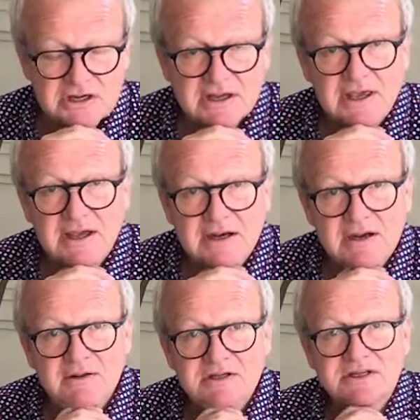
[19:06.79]

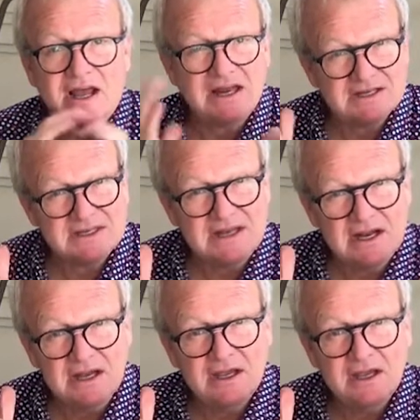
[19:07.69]
Again,
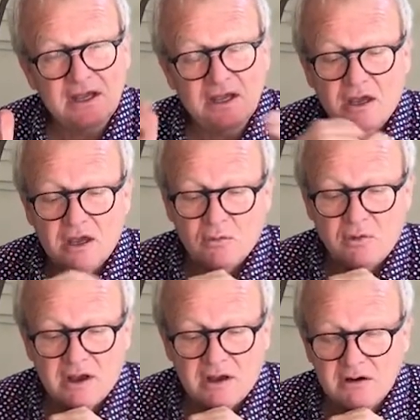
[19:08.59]
stylistically,
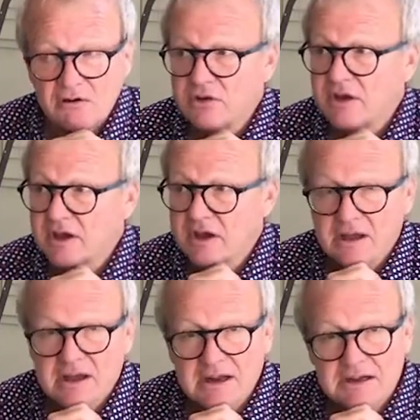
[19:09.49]
we are looking
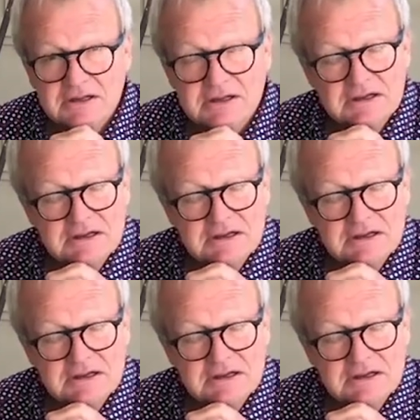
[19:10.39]
at